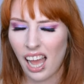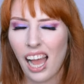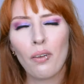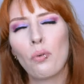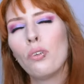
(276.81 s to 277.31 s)

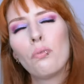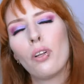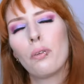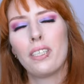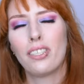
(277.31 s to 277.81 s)
I wouldn't
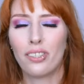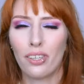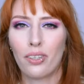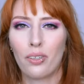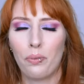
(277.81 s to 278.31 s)
want to be
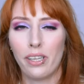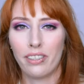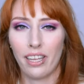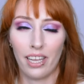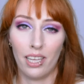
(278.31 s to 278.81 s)
stuck
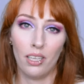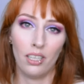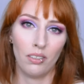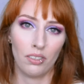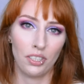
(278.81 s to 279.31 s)
with
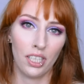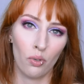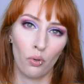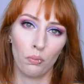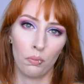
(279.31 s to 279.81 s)
a
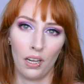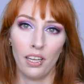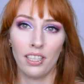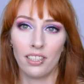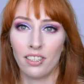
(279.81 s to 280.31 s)
stick-on
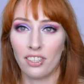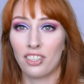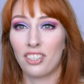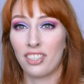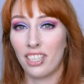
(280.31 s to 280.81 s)
bra that
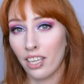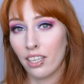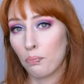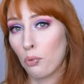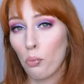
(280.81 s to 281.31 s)
doesn't
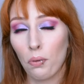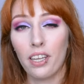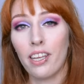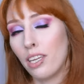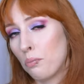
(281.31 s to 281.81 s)
stick
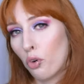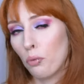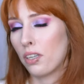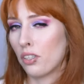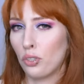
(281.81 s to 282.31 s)
properly
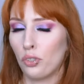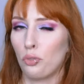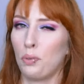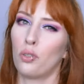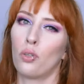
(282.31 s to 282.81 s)
anymore because you'll
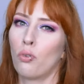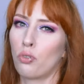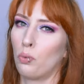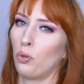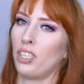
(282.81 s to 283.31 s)
just be
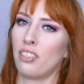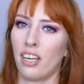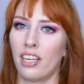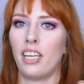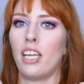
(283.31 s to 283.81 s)
uncomfortable the
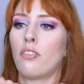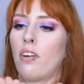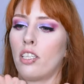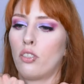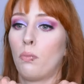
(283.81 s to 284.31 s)
entire day
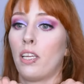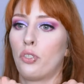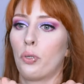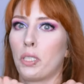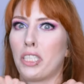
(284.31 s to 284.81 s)
trying to make
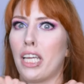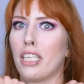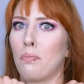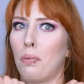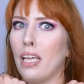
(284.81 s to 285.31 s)
sure it
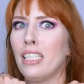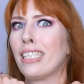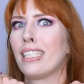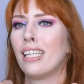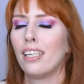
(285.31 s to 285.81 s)
stays in
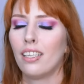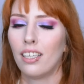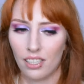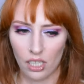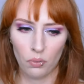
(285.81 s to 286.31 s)
place.
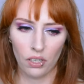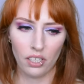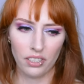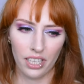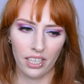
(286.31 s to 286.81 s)
That's one
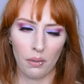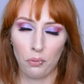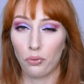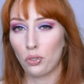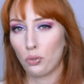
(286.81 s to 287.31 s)
other thing. I
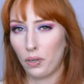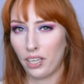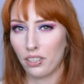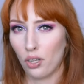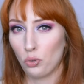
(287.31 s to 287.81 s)
prefer to
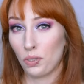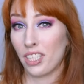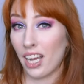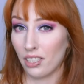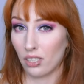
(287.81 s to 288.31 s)
wear those with
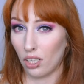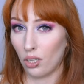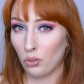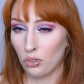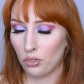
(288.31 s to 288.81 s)
tight
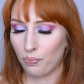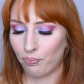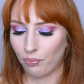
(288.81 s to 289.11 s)
clothes.